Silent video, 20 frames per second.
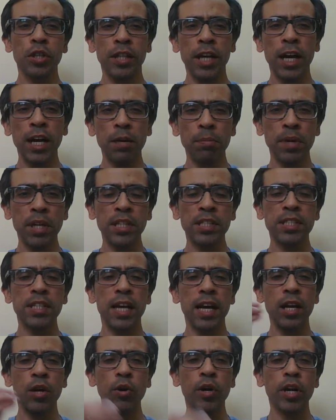that means
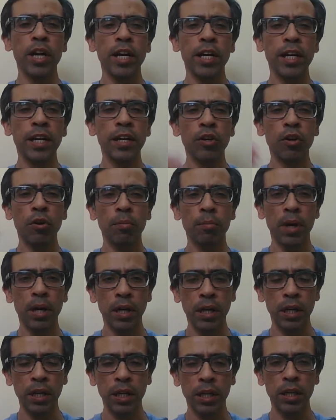allocating your
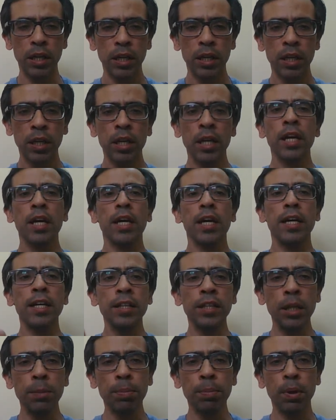money
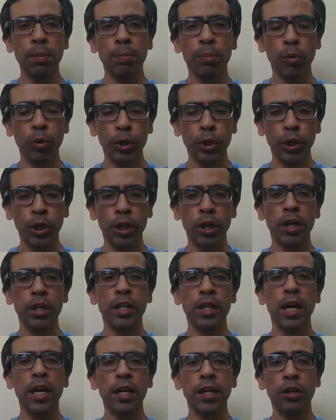in the proportion
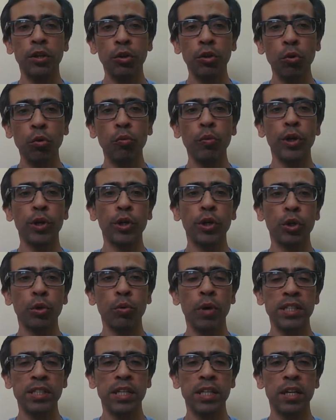that you wish to
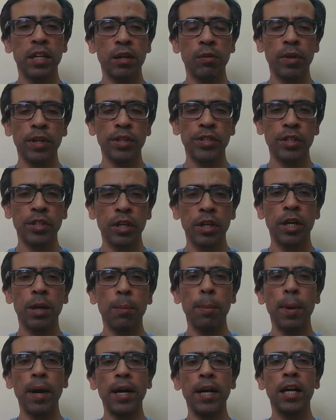as an investor,
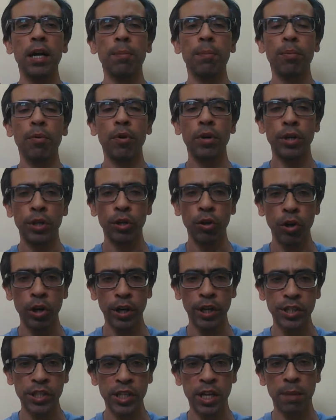depending upon your
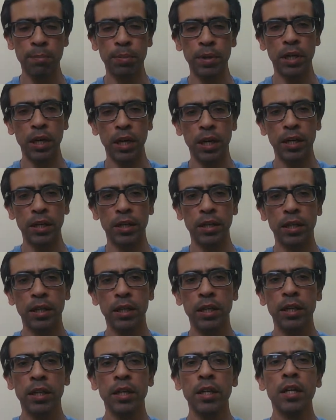risk appetite,
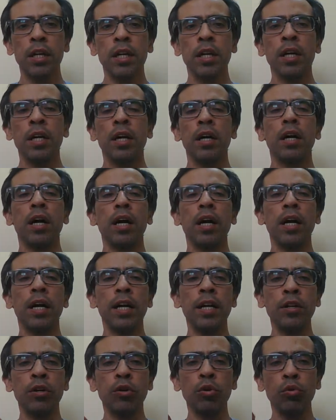
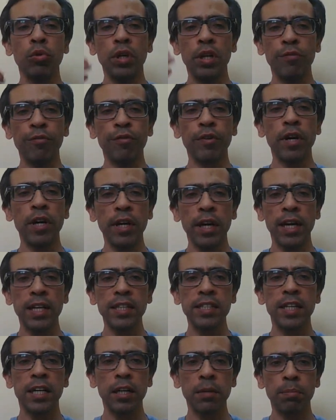into different
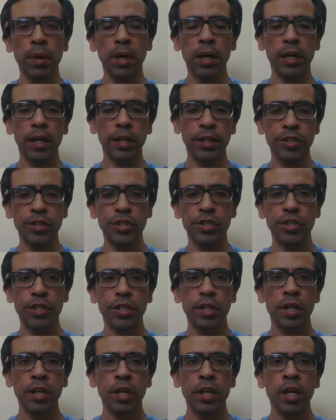asset buckets.
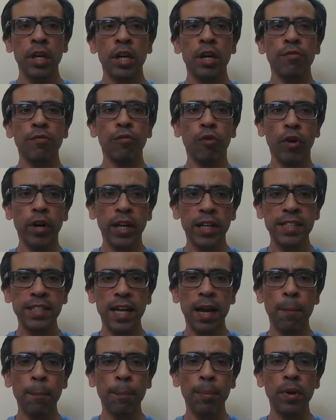For
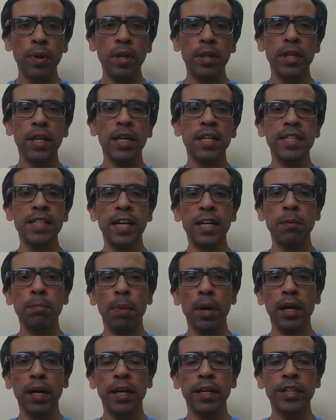example, the asset
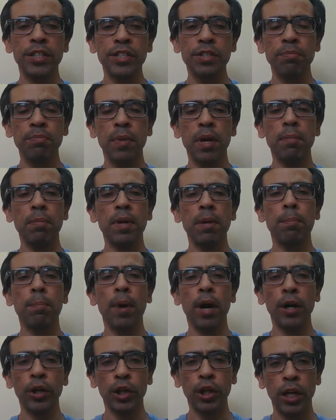buckets may be
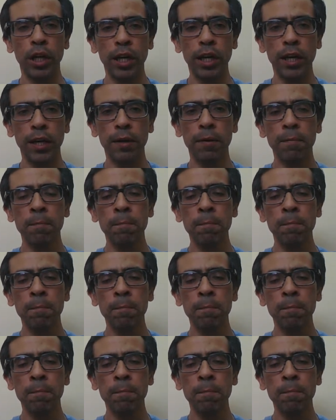partially,